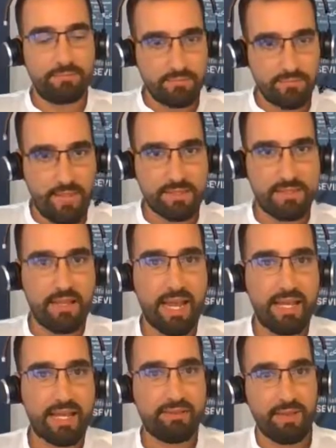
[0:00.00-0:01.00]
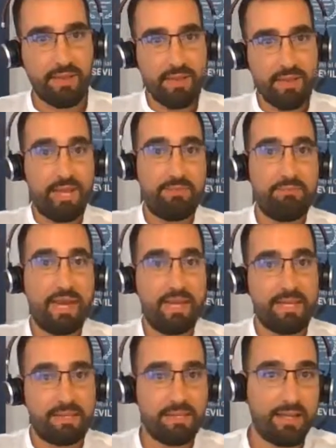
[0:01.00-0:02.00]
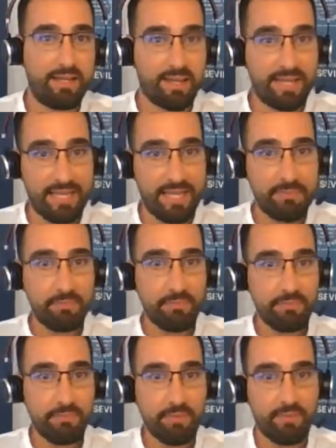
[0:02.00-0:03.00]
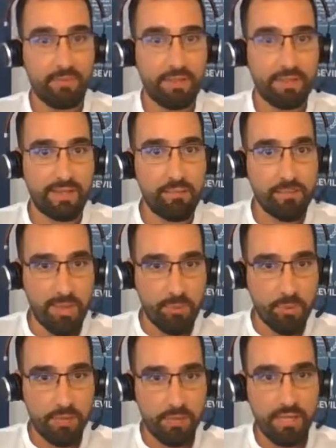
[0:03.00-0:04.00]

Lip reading: Yes, I manage a team of 10 people,